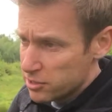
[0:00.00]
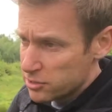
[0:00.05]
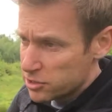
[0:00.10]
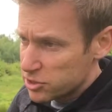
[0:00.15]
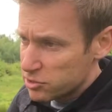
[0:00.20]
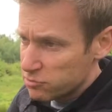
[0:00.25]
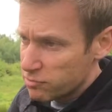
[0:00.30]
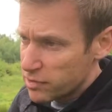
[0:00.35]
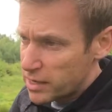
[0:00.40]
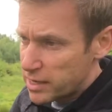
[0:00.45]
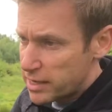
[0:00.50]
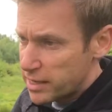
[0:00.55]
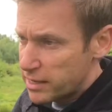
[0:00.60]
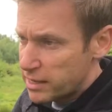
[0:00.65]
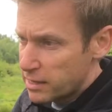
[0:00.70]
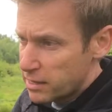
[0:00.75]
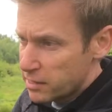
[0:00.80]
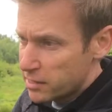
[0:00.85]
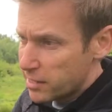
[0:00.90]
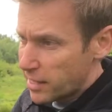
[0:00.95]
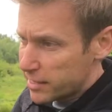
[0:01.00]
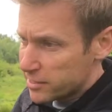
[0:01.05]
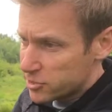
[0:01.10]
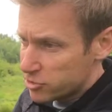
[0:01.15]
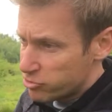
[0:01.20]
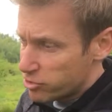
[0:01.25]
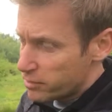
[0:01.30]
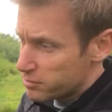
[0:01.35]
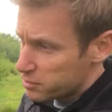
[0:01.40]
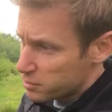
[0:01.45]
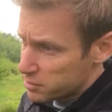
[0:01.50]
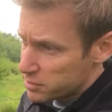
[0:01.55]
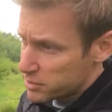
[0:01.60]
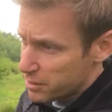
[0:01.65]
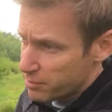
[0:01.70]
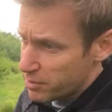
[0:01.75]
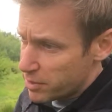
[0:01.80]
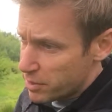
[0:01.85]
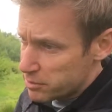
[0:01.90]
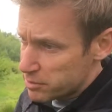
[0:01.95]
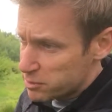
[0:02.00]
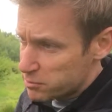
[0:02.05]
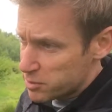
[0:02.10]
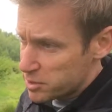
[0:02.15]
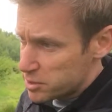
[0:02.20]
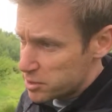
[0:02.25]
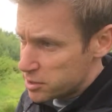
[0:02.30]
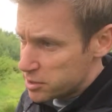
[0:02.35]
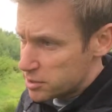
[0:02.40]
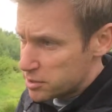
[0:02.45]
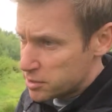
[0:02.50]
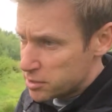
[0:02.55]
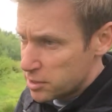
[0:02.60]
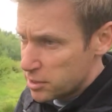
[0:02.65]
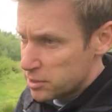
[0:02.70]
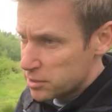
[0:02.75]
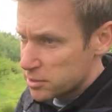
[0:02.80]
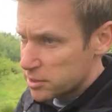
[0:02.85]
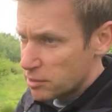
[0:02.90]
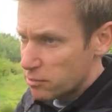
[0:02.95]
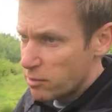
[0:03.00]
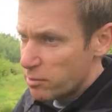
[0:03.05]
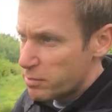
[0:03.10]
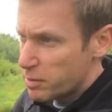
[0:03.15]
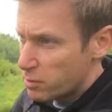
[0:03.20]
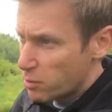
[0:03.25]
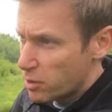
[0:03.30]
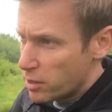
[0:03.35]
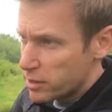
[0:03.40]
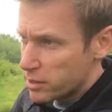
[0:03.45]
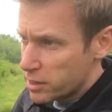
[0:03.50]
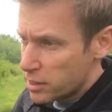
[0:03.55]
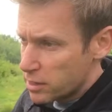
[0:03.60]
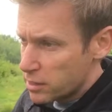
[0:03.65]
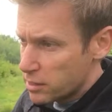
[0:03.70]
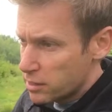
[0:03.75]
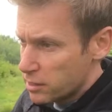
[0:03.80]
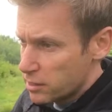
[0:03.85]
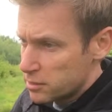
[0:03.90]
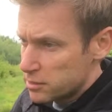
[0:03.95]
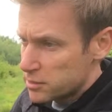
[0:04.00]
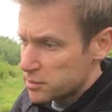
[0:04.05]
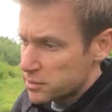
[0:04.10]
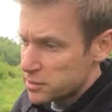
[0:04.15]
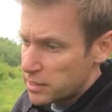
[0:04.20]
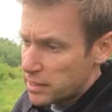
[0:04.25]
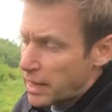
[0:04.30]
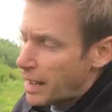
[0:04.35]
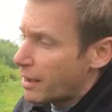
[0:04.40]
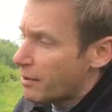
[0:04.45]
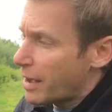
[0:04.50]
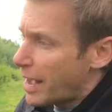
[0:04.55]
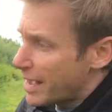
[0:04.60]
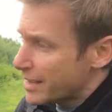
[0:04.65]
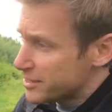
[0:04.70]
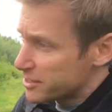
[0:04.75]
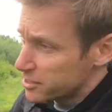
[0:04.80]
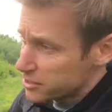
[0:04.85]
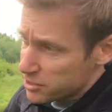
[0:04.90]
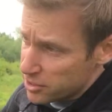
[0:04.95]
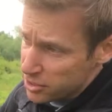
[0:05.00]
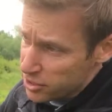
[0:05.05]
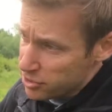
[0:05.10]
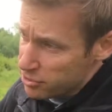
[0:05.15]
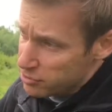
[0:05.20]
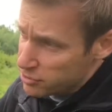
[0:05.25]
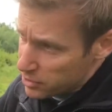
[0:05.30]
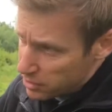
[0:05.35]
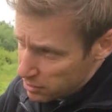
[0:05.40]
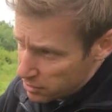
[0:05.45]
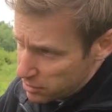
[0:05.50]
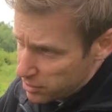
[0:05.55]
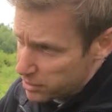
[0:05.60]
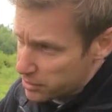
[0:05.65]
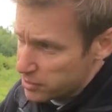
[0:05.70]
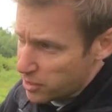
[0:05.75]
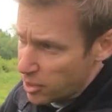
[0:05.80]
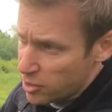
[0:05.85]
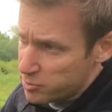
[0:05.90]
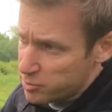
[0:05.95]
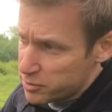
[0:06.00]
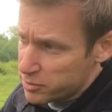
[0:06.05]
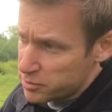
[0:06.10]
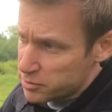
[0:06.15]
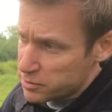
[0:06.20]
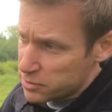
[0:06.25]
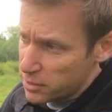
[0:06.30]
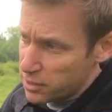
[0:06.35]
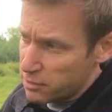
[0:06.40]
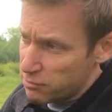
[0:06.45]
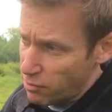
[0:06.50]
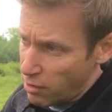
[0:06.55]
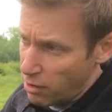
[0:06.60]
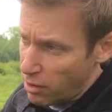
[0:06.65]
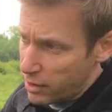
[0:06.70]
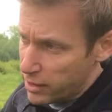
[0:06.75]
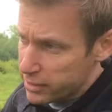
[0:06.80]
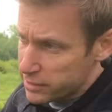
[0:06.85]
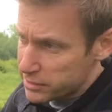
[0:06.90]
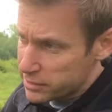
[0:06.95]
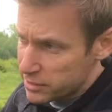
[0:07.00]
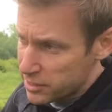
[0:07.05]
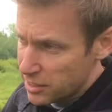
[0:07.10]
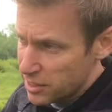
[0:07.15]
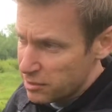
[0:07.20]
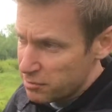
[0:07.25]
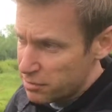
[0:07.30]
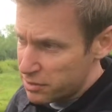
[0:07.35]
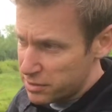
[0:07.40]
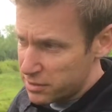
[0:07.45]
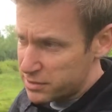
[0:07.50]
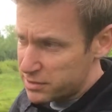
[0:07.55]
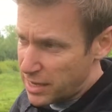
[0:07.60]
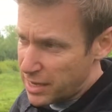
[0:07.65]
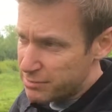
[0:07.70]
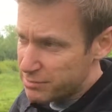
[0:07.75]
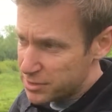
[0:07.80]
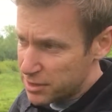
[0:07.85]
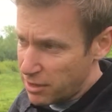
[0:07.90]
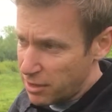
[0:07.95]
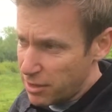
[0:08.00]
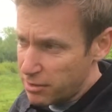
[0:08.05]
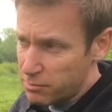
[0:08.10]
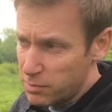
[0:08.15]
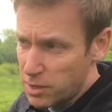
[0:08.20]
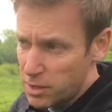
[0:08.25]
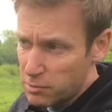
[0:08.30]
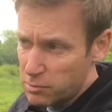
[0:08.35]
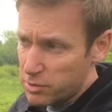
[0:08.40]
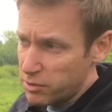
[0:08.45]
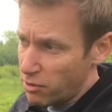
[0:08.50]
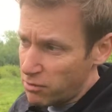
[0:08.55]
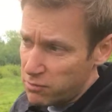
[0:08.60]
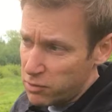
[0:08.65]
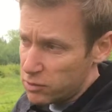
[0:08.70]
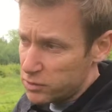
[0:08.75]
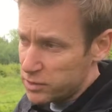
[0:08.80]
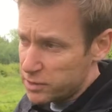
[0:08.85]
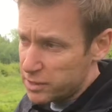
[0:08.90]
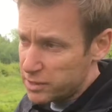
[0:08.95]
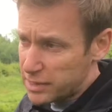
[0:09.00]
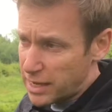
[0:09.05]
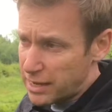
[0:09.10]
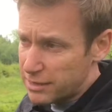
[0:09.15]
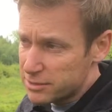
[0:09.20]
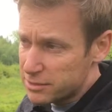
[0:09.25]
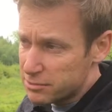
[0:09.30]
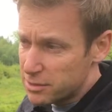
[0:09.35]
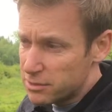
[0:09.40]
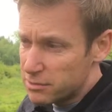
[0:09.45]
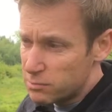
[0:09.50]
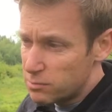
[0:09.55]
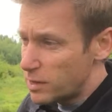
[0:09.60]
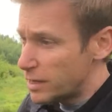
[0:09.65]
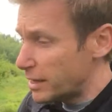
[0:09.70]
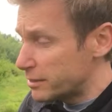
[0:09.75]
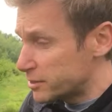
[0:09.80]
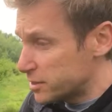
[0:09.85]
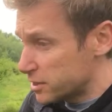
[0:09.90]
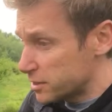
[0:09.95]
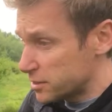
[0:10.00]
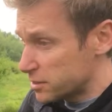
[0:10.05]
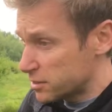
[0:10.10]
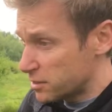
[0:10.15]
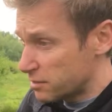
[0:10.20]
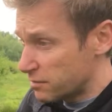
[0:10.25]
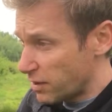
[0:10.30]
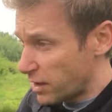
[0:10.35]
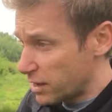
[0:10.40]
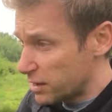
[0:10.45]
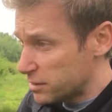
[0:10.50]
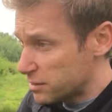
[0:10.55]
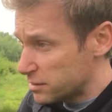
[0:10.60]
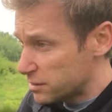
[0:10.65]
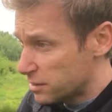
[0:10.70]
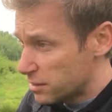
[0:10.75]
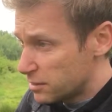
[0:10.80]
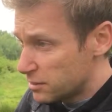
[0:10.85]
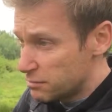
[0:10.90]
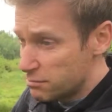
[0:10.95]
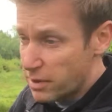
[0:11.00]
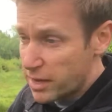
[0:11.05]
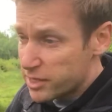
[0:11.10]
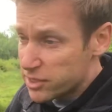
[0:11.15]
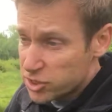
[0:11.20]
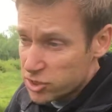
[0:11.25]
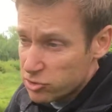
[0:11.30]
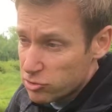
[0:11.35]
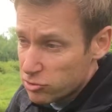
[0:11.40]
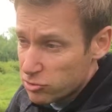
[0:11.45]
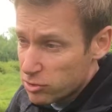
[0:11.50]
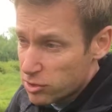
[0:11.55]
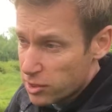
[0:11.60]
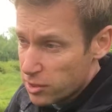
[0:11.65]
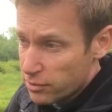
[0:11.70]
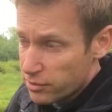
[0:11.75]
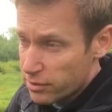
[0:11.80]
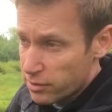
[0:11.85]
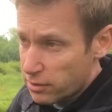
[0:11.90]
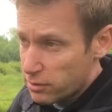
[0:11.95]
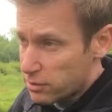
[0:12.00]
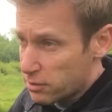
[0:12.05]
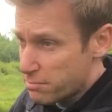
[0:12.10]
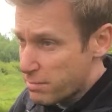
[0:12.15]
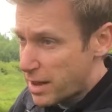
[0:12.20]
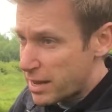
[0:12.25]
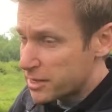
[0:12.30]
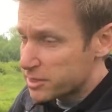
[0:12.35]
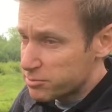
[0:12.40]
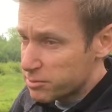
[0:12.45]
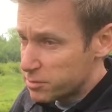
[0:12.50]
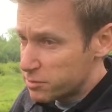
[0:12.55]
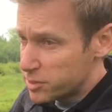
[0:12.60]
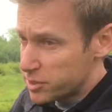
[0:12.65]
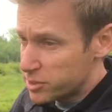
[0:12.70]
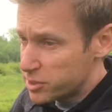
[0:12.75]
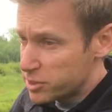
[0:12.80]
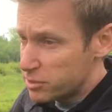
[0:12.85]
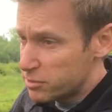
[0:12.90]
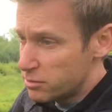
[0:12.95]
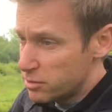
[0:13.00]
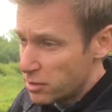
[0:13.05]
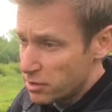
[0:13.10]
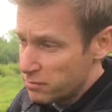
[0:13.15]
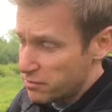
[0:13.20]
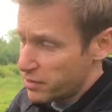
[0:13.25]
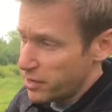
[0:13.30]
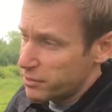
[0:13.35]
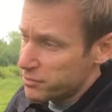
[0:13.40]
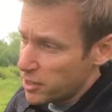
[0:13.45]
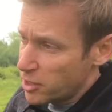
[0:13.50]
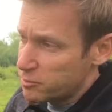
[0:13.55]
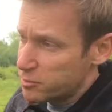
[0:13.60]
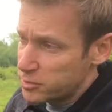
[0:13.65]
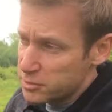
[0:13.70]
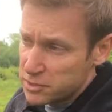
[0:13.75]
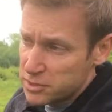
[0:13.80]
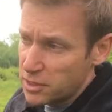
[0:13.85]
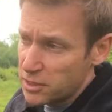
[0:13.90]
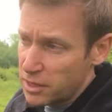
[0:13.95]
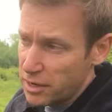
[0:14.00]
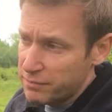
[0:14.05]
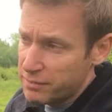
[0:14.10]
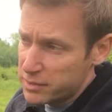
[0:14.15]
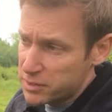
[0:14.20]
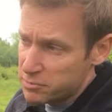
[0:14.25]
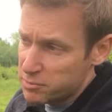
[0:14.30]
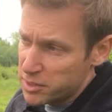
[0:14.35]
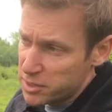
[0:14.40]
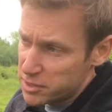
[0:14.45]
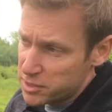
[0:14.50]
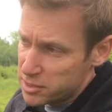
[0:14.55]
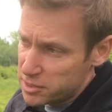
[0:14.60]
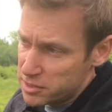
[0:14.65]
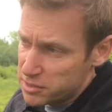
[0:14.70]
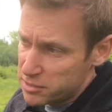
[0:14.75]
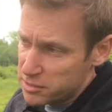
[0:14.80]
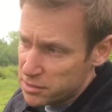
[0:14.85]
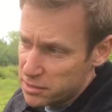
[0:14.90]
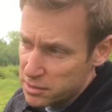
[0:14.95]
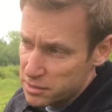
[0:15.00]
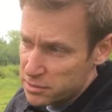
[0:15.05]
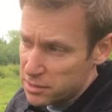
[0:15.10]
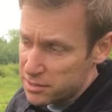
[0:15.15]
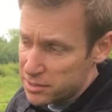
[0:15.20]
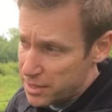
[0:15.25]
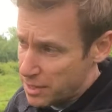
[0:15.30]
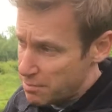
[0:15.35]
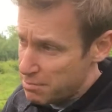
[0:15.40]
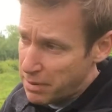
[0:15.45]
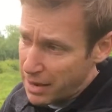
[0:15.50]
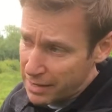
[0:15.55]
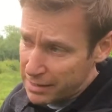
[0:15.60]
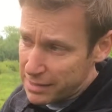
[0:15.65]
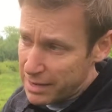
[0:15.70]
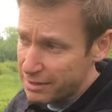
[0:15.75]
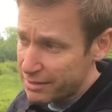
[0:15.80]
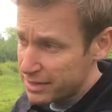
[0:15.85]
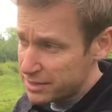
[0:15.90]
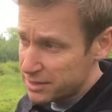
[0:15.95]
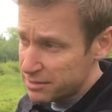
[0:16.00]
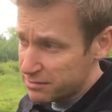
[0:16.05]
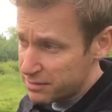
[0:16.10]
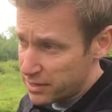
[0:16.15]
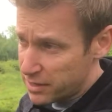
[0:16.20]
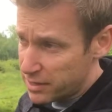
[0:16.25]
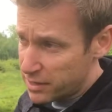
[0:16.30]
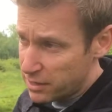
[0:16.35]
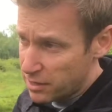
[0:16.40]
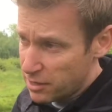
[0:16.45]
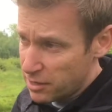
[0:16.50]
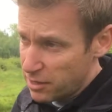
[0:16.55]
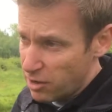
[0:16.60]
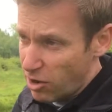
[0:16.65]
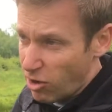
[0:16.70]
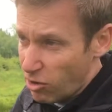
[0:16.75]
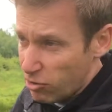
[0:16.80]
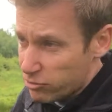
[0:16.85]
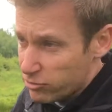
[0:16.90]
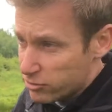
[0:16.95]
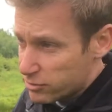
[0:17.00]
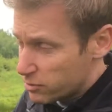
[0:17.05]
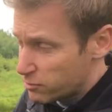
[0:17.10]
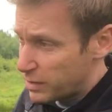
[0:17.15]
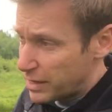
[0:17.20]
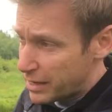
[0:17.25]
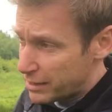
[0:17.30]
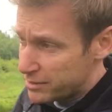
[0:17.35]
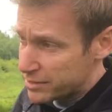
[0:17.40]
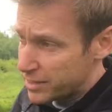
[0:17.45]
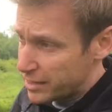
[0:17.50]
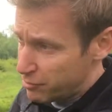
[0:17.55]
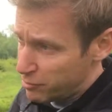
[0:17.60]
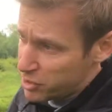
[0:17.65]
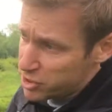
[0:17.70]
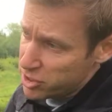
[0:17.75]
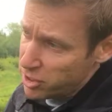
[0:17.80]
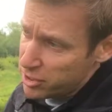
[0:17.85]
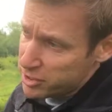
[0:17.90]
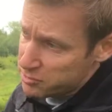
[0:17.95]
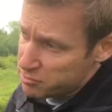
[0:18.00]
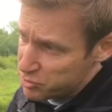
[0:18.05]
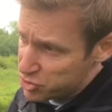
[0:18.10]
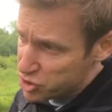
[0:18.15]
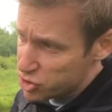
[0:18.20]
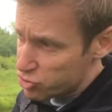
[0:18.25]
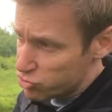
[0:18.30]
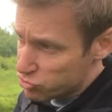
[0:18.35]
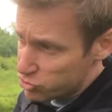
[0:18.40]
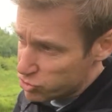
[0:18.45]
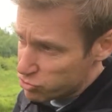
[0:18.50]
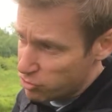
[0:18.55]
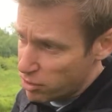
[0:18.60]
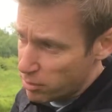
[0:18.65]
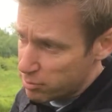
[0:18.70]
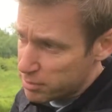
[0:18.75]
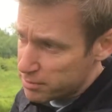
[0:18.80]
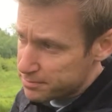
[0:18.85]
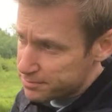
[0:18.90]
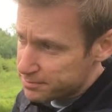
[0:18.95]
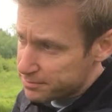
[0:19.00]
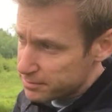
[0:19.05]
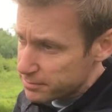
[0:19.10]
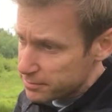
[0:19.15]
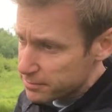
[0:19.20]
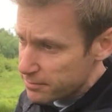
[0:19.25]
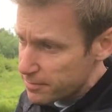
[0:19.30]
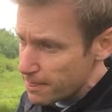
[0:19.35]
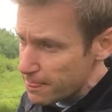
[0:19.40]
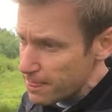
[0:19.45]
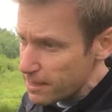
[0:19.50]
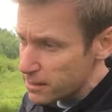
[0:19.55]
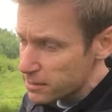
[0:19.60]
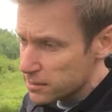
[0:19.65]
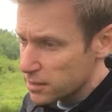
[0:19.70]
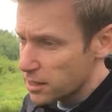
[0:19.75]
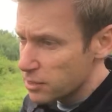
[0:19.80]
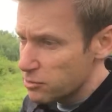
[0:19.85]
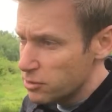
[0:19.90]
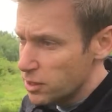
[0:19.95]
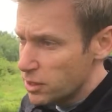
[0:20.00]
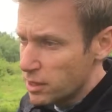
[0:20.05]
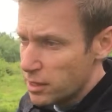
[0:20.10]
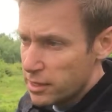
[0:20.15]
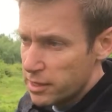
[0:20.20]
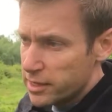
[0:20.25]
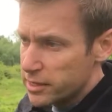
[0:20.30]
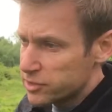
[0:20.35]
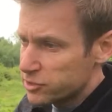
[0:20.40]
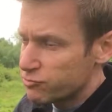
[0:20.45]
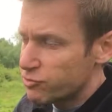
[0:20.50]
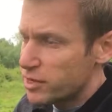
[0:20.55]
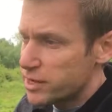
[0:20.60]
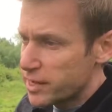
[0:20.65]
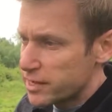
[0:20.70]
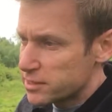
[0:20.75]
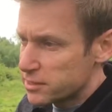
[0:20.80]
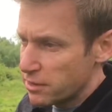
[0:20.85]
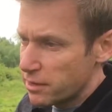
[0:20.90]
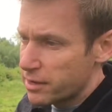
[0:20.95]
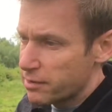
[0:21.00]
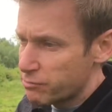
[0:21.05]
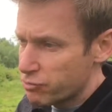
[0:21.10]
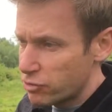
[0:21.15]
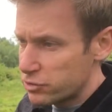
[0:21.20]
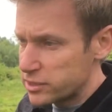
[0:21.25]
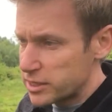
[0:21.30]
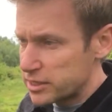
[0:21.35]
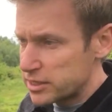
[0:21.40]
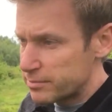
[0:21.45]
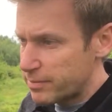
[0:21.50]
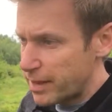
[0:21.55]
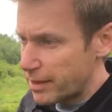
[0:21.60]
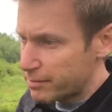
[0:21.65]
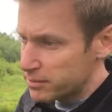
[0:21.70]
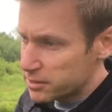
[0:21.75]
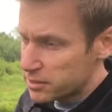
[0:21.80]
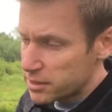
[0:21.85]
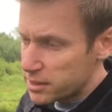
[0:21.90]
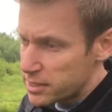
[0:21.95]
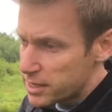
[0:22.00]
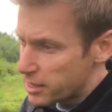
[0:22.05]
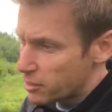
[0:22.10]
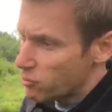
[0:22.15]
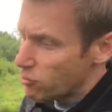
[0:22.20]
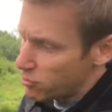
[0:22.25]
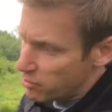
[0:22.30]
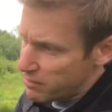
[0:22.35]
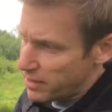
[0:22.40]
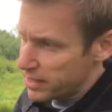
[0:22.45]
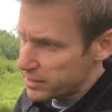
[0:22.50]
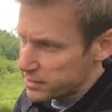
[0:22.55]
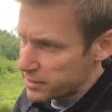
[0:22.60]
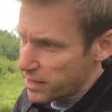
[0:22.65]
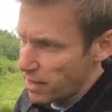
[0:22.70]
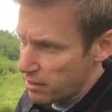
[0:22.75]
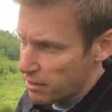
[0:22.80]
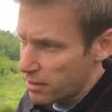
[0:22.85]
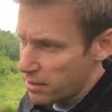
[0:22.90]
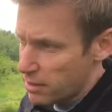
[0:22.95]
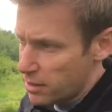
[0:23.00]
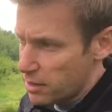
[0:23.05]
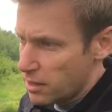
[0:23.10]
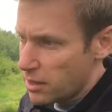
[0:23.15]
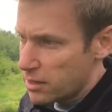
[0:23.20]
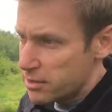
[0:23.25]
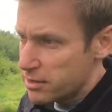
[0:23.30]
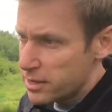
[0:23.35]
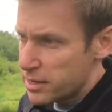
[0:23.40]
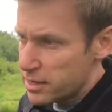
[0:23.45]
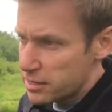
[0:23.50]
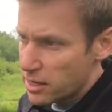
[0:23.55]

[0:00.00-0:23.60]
to really get to grips with some of those species. So we've been working to see how adders are using these open sunny rides, but at the same time we've got volunteers out doing willow tit surveys, make sure that the management we do for those open sun-loving species doesn't impact negatively on the willow tit, which likes mature scrub. So it's a really exciting project to be able to knit all of that together and